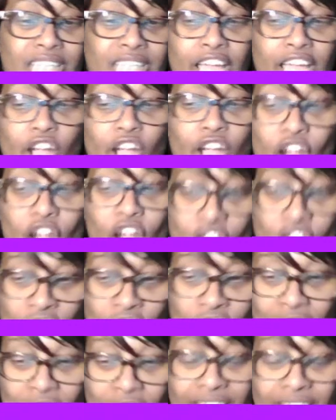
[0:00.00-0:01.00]
was like
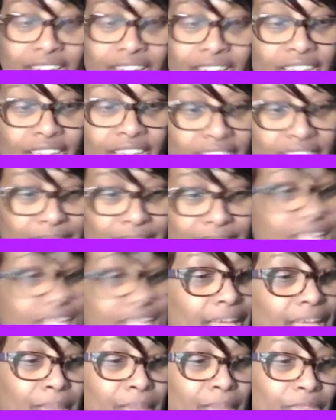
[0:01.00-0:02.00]
her and it
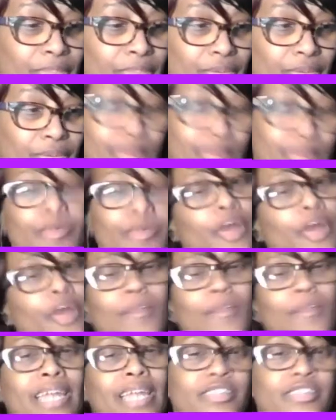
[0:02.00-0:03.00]
was like maybe 3 people.
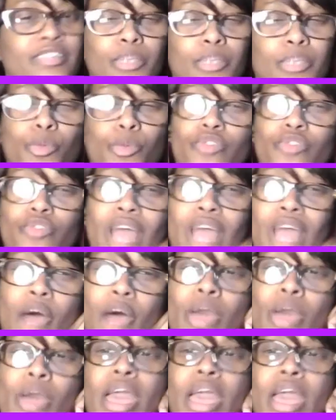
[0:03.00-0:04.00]
Everybody else had moved
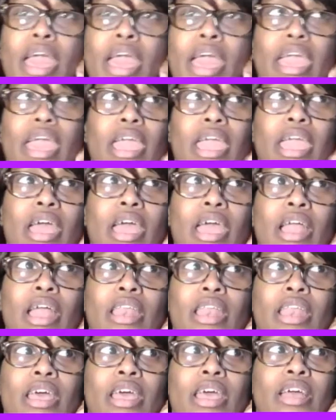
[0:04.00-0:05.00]
out,
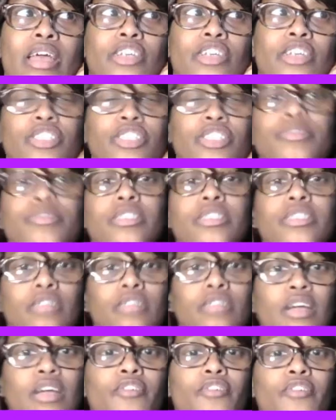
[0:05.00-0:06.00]
and she was
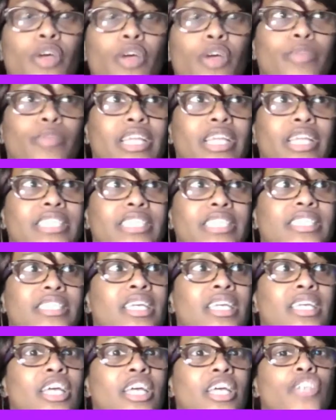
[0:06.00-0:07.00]
still looking for a
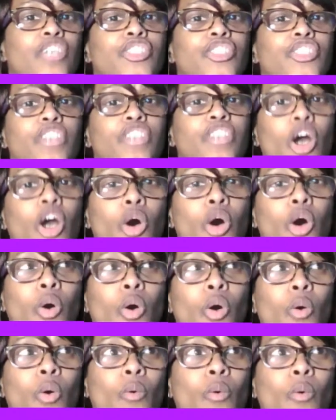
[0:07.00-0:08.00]
place.
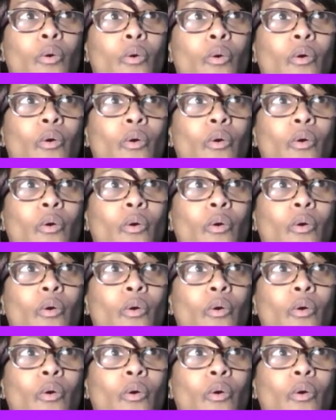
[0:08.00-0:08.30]
So